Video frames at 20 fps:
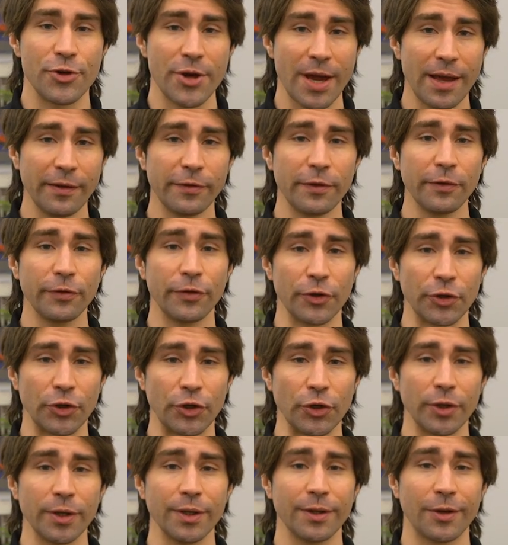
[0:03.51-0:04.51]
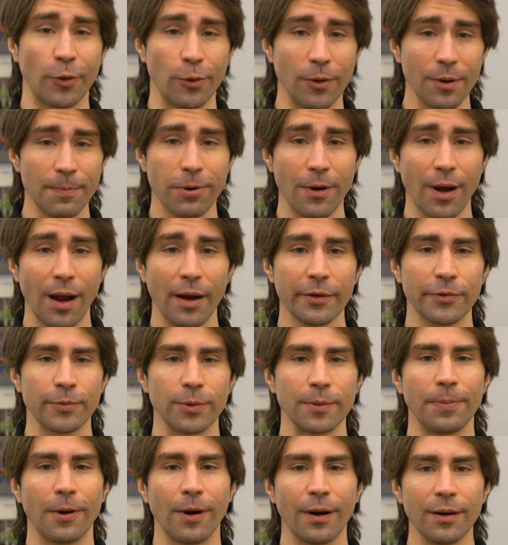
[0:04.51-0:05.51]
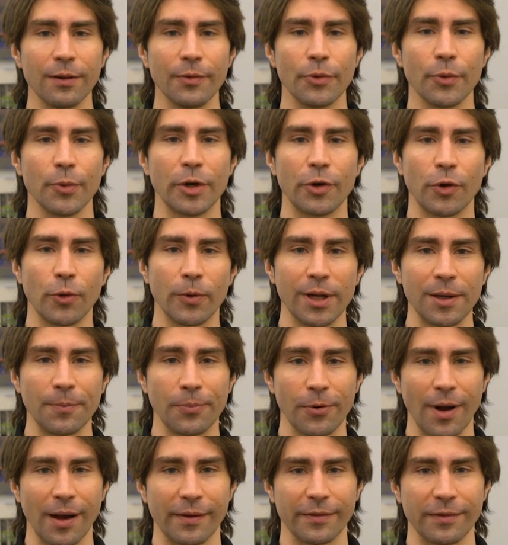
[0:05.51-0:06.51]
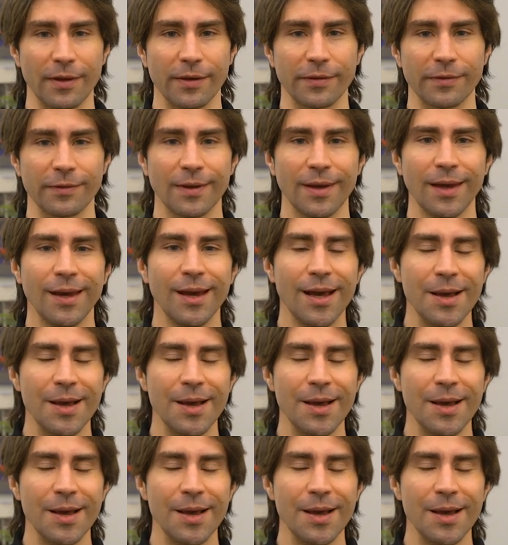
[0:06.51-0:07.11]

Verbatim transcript: chances are good Chord products were part of the recording process.